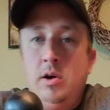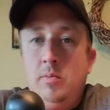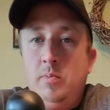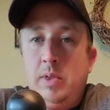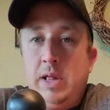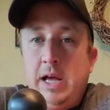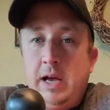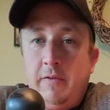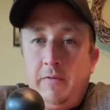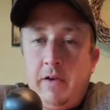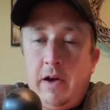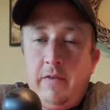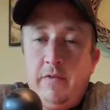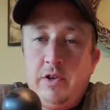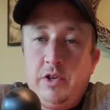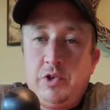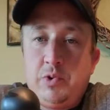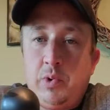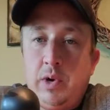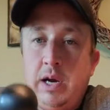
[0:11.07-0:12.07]
Black
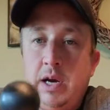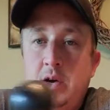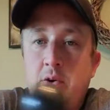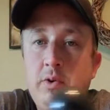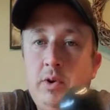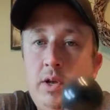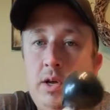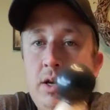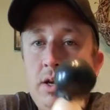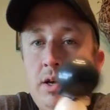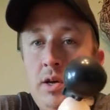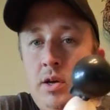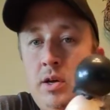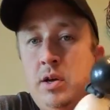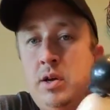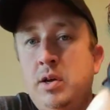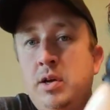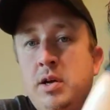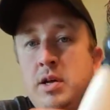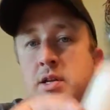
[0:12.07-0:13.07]
5-inch round,
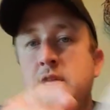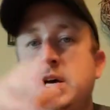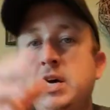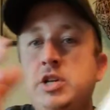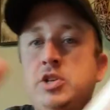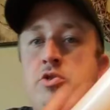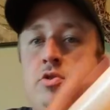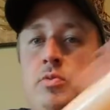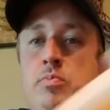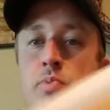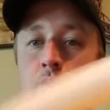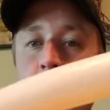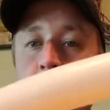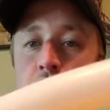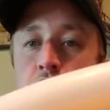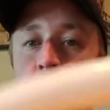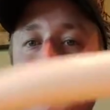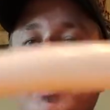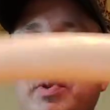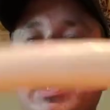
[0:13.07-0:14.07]
attached to a
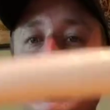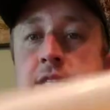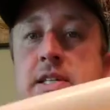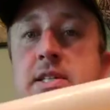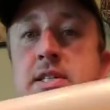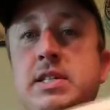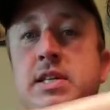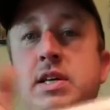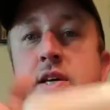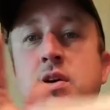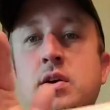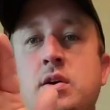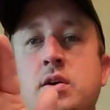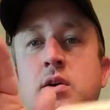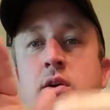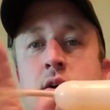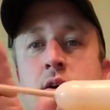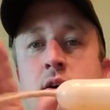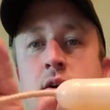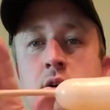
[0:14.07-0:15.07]
Blush 260.
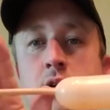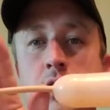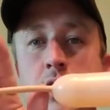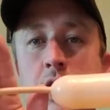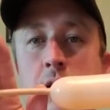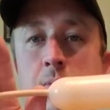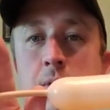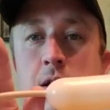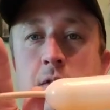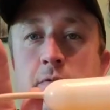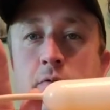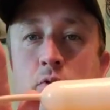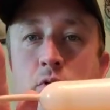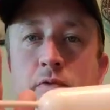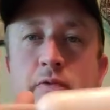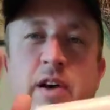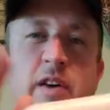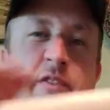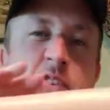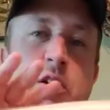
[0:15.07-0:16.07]
Got about a 4
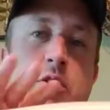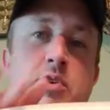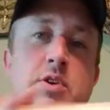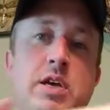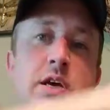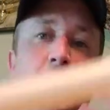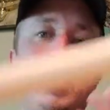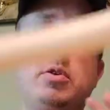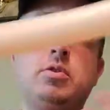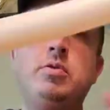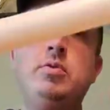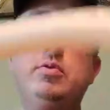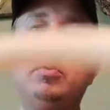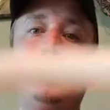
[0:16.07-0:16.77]
to 5 finger tail.